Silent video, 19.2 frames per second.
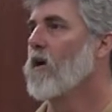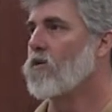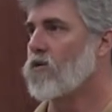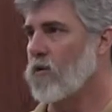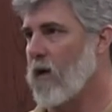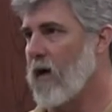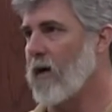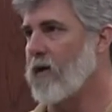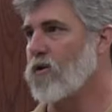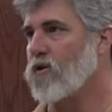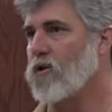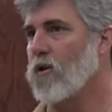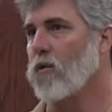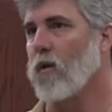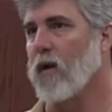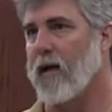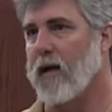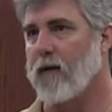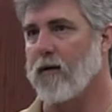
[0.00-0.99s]
try to
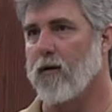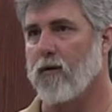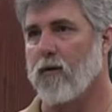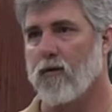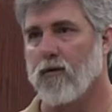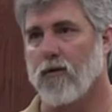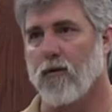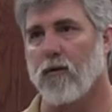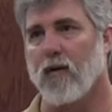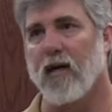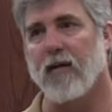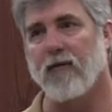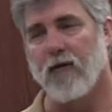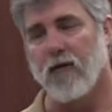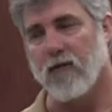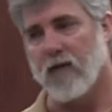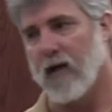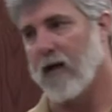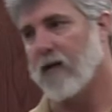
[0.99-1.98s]
show landowners, okay, if
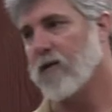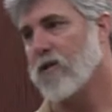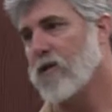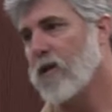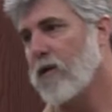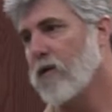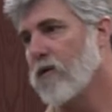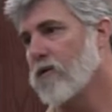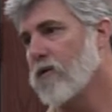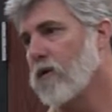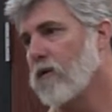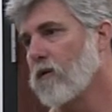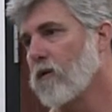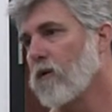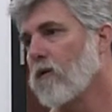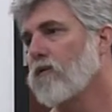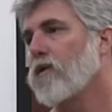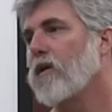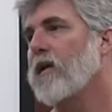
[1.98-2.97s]
you've got cedars
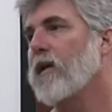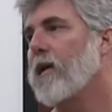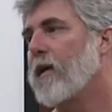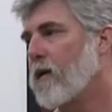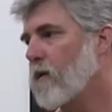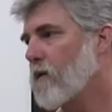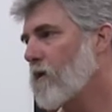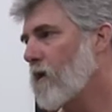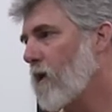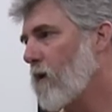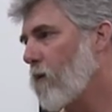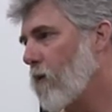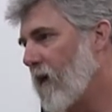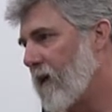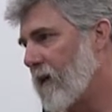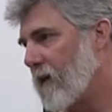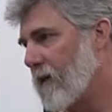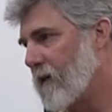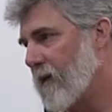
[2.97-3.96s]
encroaching, here's how
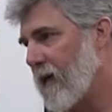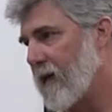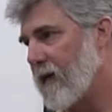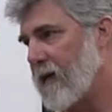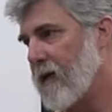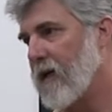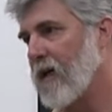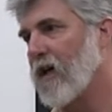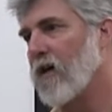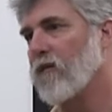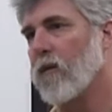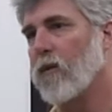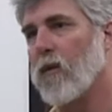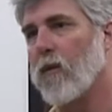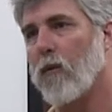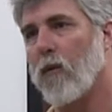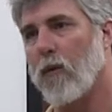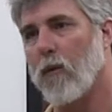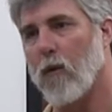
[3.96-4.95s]
we can take care of them.
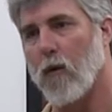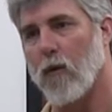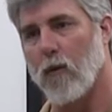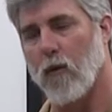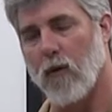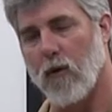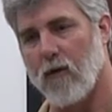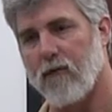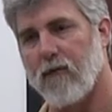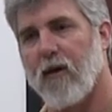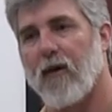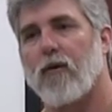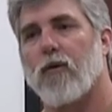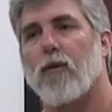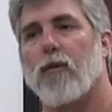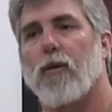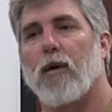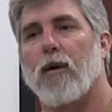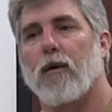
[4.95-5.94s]
And we work with our
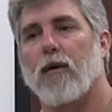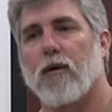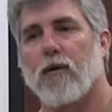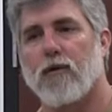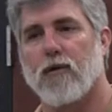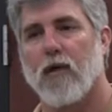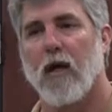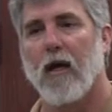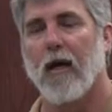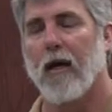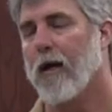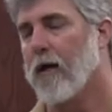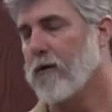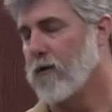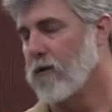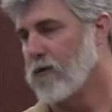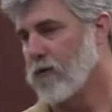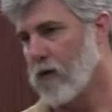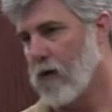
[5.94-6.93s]
federal partners
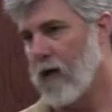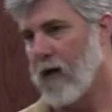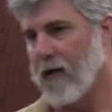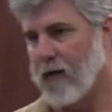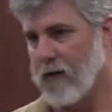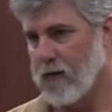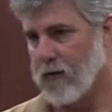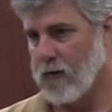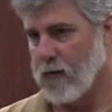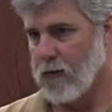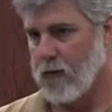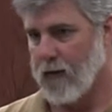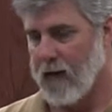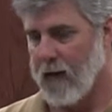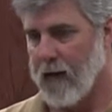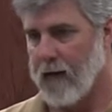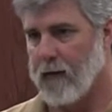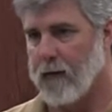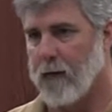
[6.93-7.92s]
to try and do
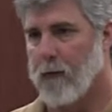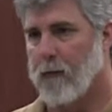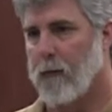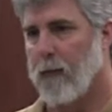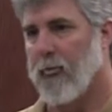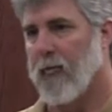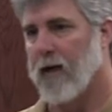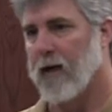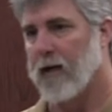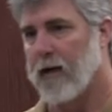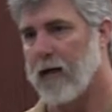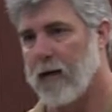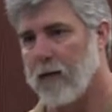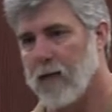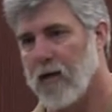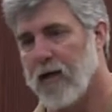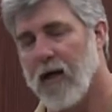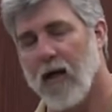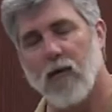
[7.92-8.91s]
that.
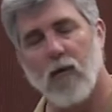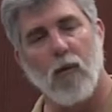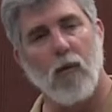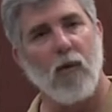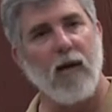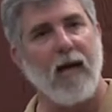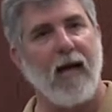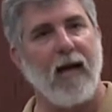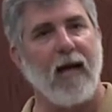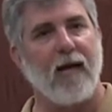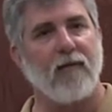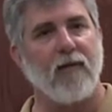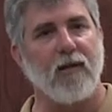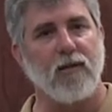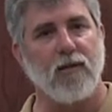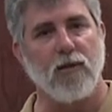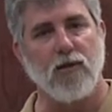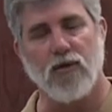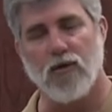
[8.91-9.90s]
Um, another one we have
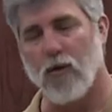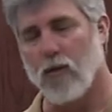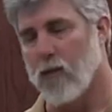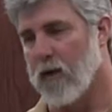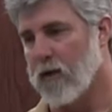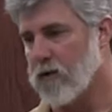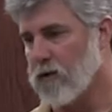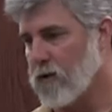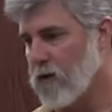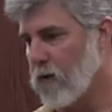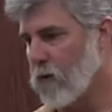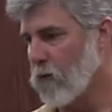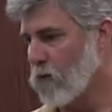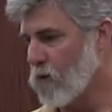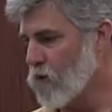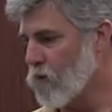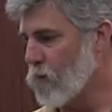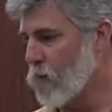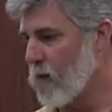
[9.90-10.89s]
isn't so much that it
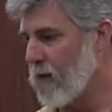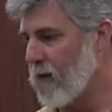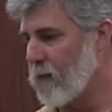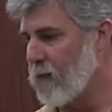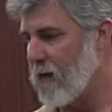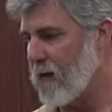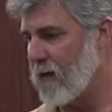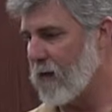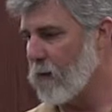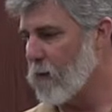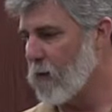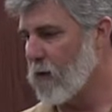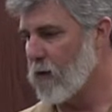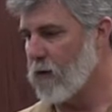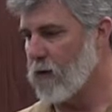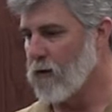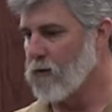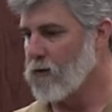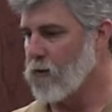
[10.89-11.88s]
was spread by the
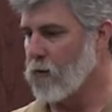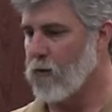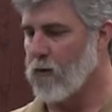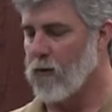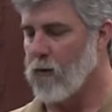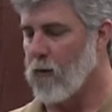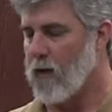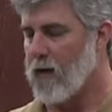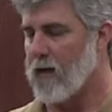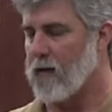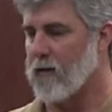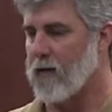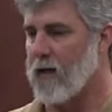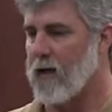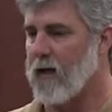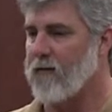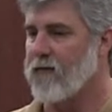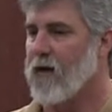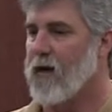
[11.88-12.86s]
birds with
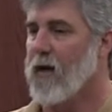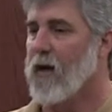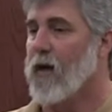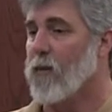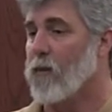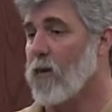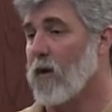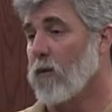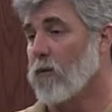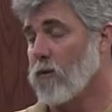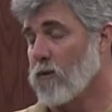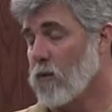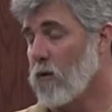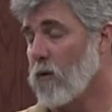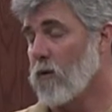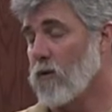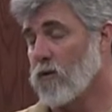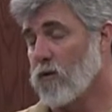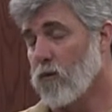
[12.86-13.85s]
wildlife, but it was
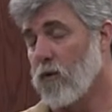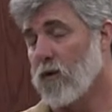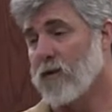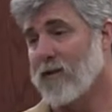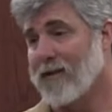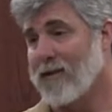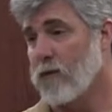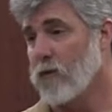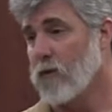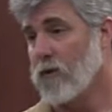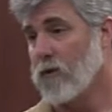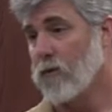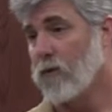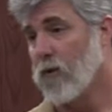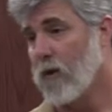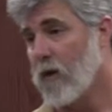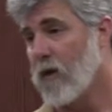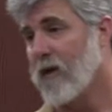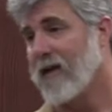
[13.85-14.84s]
one of those ones that was
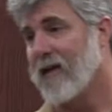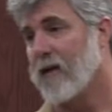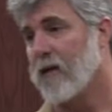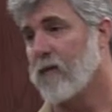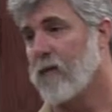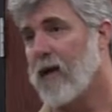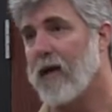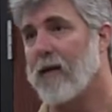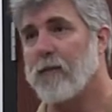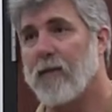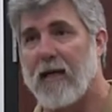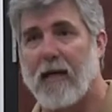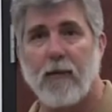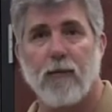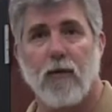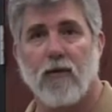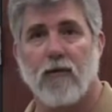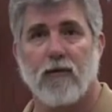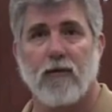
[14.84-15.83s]
brought in by
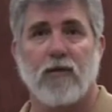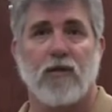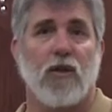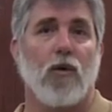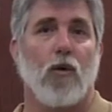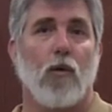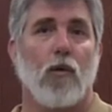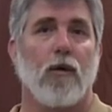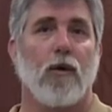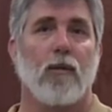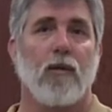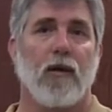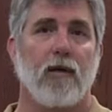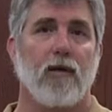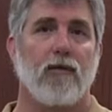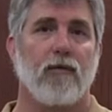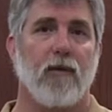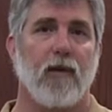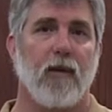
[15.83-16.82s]
people as an
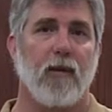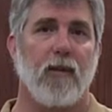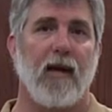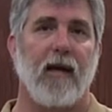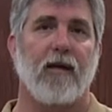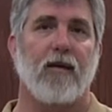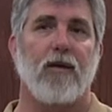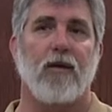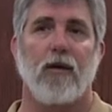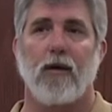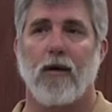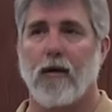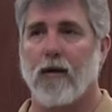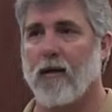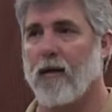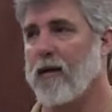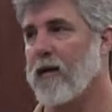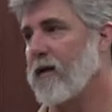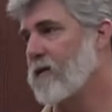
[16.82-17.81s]
ornamental for their
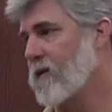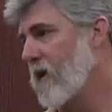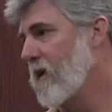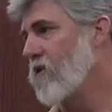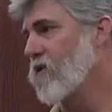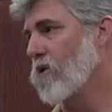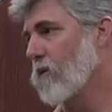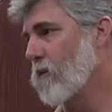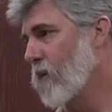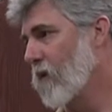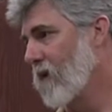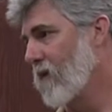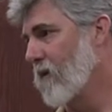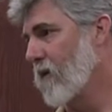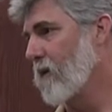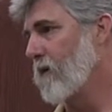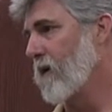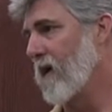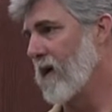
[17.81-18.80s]
backyard, and that's Asian
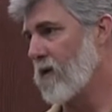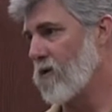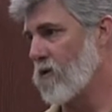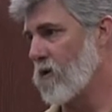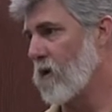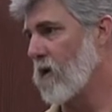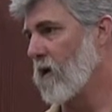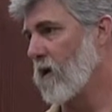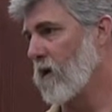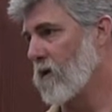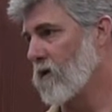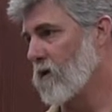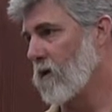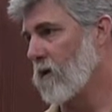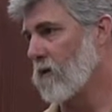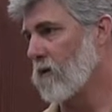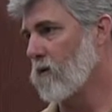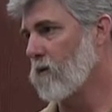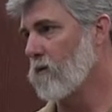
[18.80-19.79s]
privet and Asian
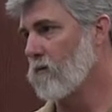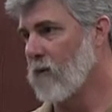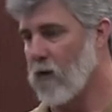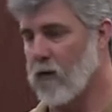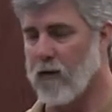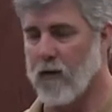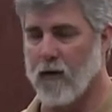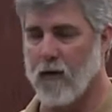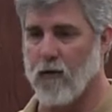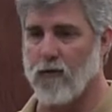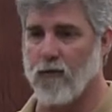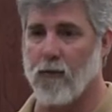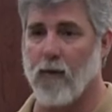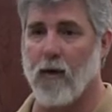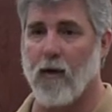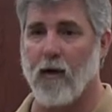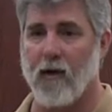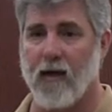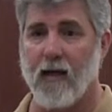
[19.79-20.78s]
honeysuckle. Both of those
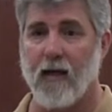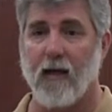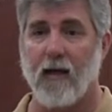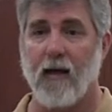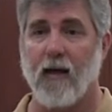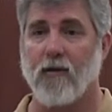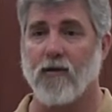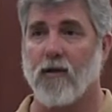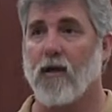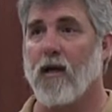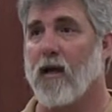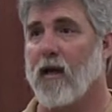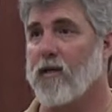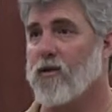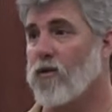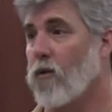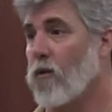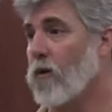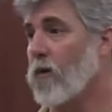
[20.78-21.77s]
brought in as a
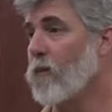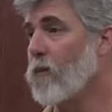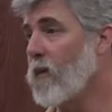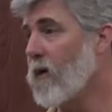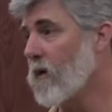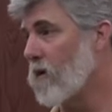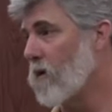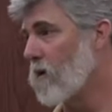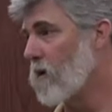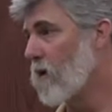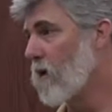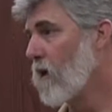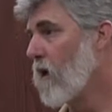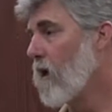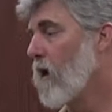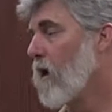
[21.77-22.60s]
nice ornamental